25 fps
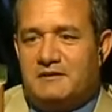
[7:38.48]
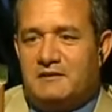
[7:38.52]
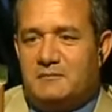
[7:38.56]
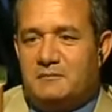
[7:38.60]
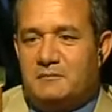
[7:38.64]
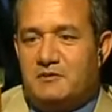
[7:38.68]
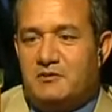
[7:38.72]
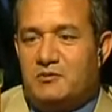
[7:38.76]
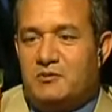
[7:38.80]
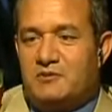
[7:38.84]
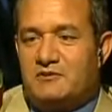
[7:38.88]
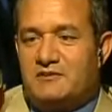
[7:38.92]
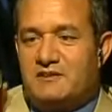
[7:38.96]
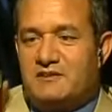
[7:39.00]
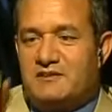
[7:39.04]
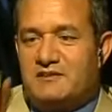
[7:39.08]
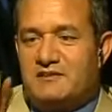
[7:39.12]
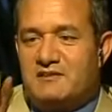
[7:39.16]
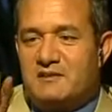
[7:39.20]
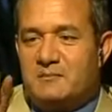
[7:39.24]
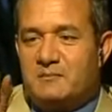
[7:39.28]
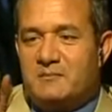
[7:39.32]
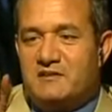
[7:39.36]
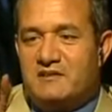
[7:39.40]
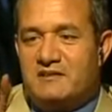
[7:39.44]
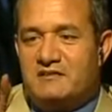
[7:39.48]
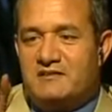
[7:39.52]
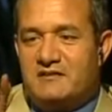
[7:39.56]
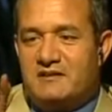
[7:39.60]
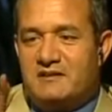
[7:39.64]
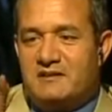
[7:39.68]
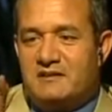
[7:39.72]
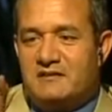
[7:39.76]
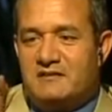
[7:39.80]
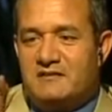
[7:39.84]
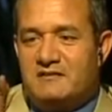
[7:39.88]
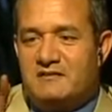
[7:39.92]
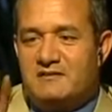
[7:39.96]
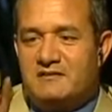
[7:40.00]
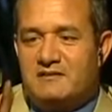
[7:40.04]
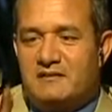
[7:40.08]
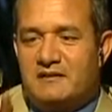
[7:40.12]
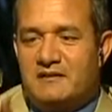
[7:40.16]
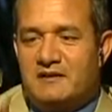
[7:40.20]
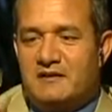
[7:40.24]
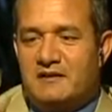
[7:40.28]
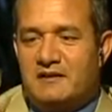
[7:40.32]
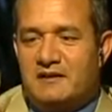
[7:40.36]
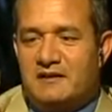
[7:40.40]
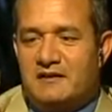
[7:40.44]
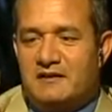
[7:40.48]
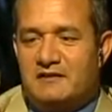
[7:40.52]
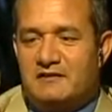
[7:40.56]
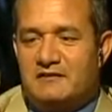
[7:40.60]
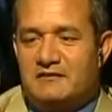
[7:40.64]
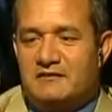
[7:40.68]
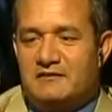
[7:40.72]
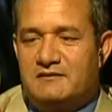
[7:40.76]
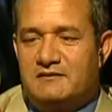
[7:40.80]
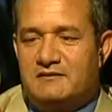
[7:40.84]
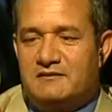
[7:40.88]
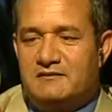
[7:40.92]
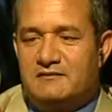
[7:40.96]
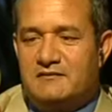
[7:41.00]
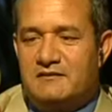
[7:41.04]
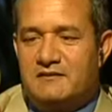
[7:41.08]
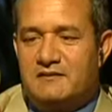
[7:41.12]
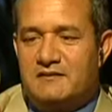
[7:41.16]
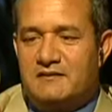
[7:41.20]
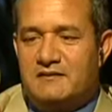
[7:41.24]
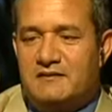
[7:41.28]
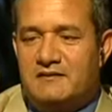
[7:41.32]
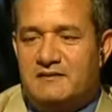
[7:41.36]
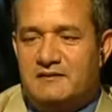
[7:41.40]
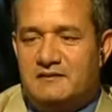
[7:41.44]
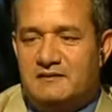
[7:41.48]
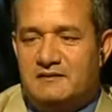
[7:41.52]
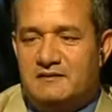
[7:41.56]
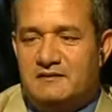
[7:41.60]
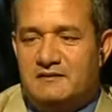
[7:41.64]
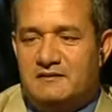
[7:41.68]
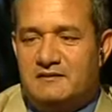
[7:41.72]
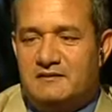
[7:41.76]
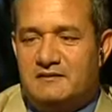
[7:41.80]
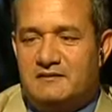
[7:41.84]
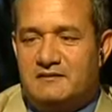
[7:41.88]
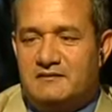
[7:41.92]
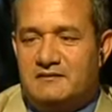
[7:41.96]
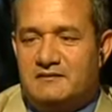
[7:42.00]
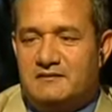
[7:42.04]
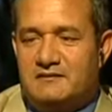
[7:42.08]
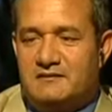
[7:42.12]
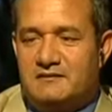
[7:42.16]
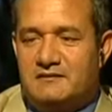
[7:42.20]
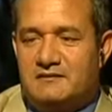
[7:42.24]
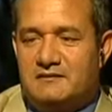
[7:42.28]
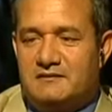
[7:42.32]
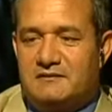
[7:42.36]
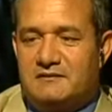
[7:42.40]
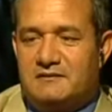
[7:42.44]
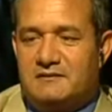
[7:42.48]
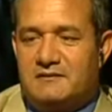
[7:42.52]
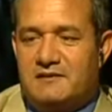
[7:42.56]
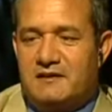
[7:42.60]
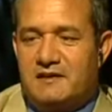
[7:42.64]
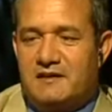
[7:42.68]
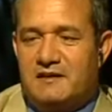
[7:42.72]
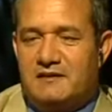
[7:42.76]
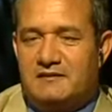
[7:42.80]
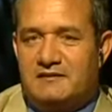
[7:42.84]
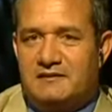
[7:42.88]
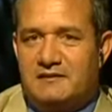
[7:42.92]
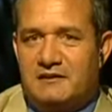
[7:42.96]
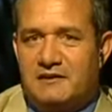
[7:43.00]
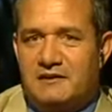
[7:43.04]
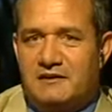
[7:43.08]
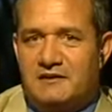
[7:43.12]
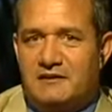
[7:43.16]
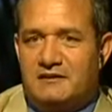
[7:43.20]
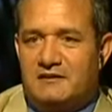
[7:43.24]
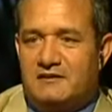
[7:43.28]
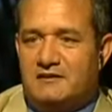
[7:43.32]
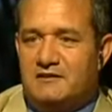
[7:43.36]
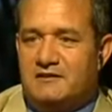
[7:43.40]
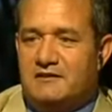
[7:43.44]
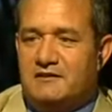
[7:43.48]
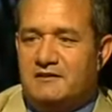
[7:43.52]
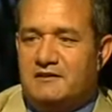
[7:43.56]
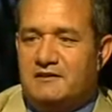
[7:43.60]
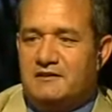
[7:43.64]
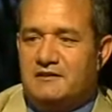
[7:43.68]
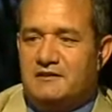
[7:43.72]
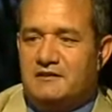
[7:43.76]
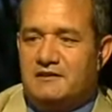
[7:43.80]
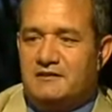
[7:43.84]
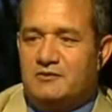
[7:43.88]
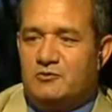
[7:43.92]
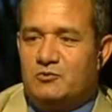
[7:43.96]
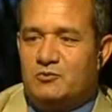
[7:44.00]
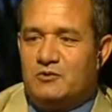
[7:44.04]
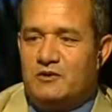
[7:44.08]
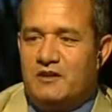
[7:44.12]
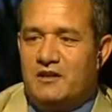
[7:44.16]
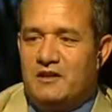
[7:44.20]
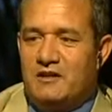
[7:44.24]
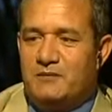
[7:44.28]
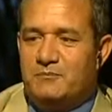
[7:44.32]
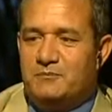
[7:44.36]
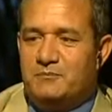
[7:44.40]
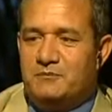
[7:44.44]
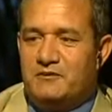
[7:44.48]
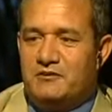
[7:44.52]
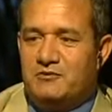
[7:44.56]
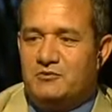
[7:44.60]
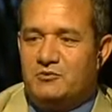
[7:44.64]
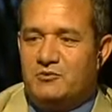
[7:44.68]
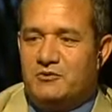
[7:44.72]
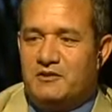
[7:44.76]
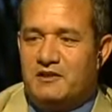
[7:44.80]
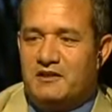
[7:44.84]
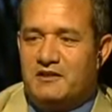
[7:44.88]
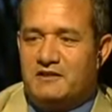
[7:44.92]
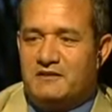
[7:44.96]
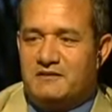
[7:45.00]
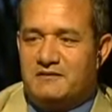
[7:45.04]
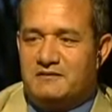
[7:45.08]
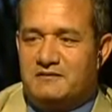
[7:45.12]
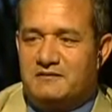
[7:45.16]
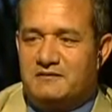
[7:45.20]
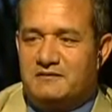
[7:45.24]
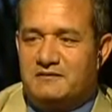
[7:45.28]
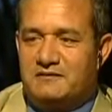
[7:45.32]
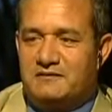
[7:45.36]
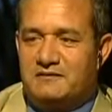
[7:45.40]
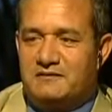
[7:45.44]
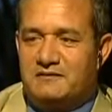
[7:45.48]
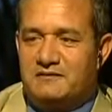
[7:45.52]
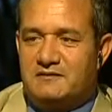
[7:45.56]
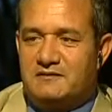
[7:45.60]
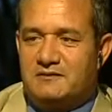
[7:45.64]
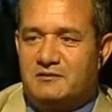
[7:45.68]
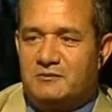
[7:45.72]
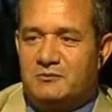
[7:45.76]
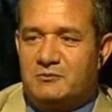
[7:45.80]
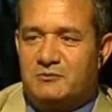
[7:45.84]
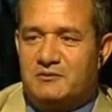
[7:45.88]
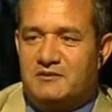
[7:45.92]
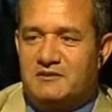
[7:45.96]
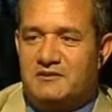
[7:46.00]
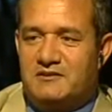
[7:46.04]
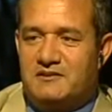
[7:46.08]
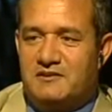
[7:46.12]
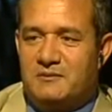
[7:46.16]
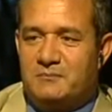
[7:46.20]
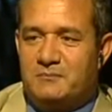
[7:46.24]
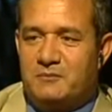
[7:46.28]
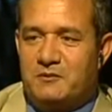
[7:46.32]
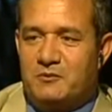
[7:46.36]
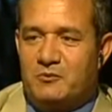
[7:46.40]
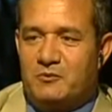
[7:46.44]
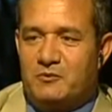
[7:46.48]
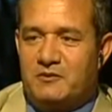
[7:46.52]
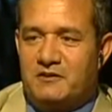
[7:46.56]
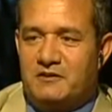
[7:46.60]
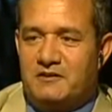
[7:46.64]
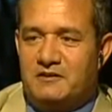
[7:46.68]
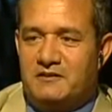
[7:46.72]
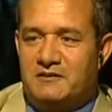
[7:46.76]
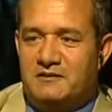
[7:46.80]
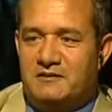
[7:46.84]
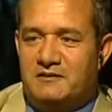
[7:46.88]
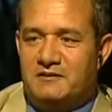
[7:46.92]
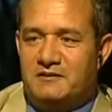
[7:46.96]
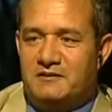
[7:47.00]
because it's a big size and thin handle. It will help me to carry it with a simple way.